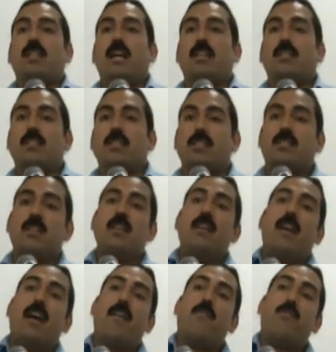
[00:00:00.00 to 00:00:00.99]
tactics
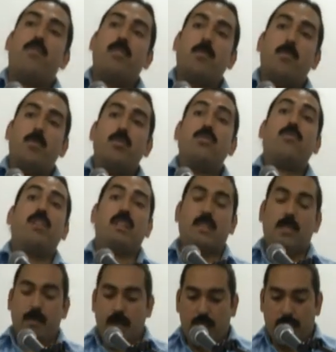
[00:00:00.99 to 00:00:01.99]
and for the most
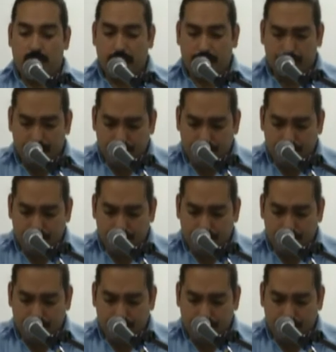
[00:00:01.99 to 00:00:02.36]
flexibility.